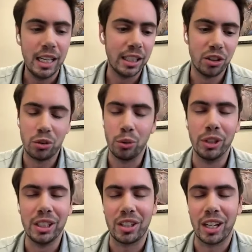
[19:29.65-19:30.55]
is to at
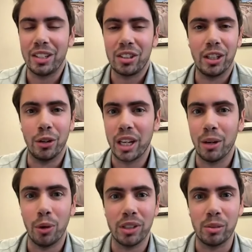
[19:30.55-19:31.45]
least isolate,
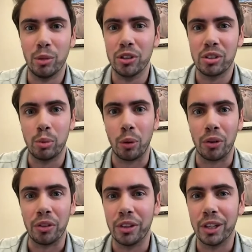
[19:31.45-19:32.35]
okay, what's the most
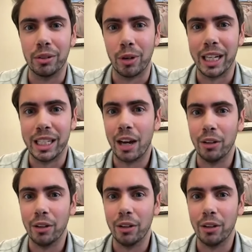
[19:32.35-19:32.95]
important thing right now?